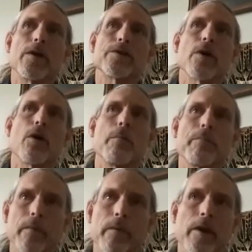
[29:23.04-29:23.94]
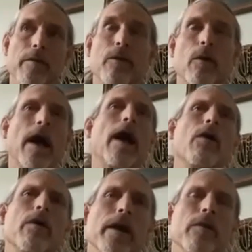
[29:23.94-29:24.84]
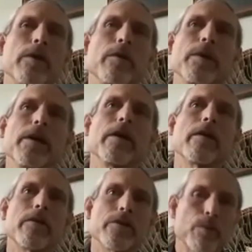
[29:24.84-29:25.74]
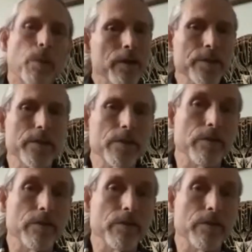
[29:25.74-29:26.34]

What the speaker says: So, therefore, how can we begin this process